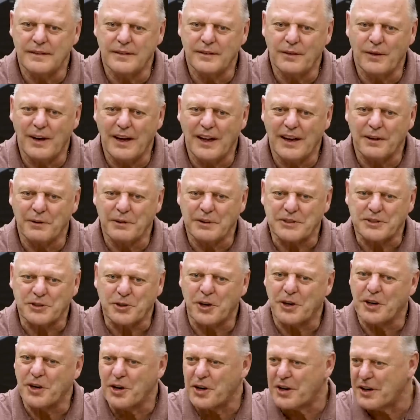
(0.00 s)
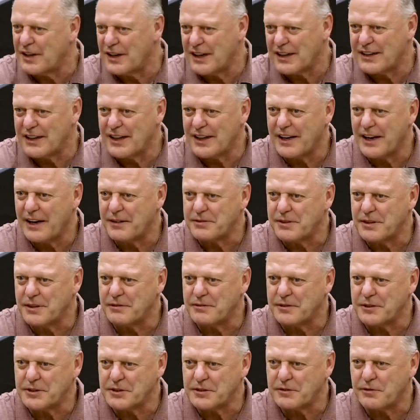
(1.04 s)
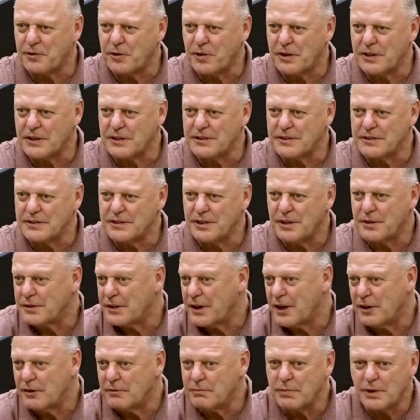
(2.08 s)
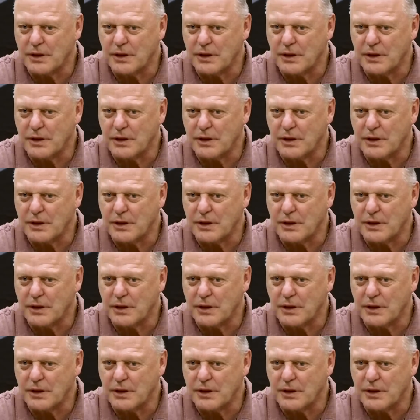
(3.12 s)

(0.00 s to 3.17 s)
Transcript: Well, it was sure looking like that after the first four, no doubt.